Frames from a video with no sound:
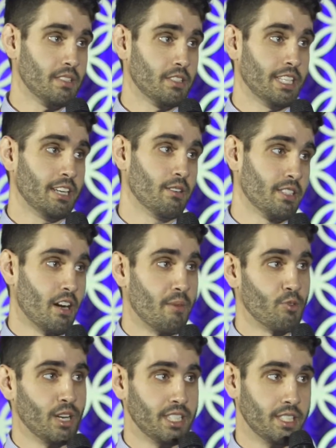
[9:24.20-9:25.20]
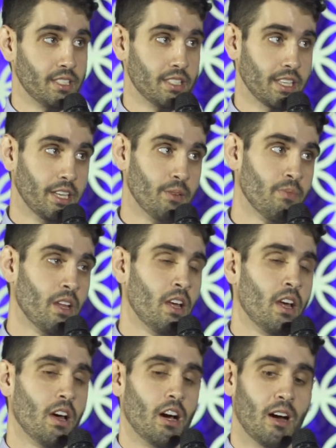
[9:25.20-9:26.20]
tier is the
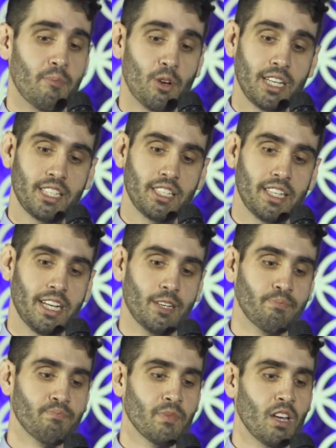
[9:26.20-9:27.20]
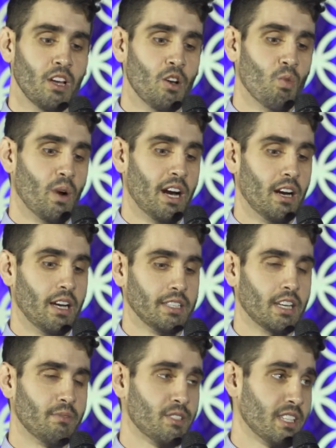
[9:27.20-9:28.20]
operations tier, where
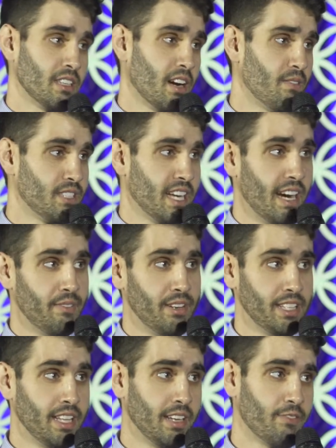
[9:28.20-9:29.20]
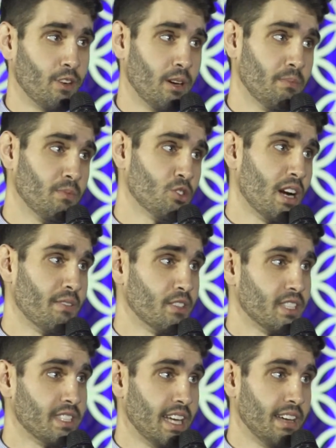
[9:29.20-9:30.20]
it covers everything from
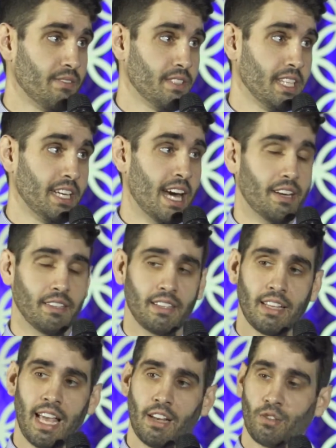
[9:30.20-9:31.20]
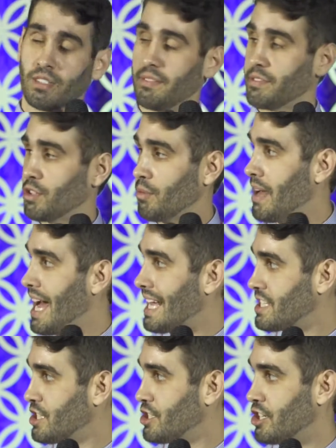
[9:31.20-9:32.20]
driver safety, how to handle difficult
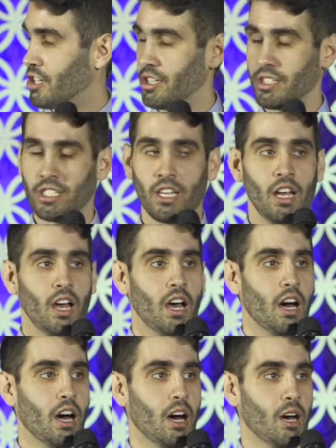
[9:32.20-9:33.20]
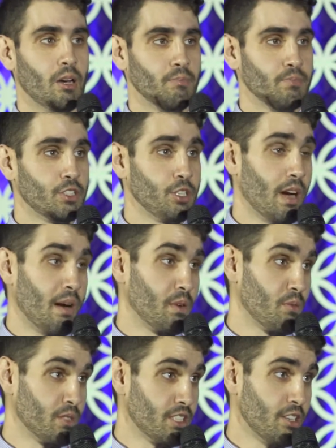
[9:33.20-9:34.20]
passengers, to
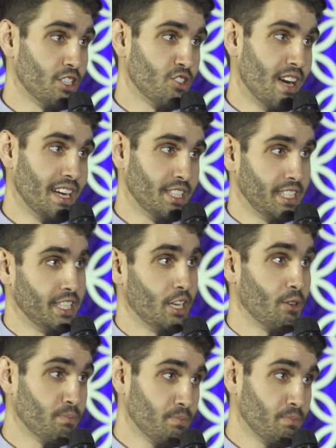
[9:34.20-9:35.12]
our research strategies,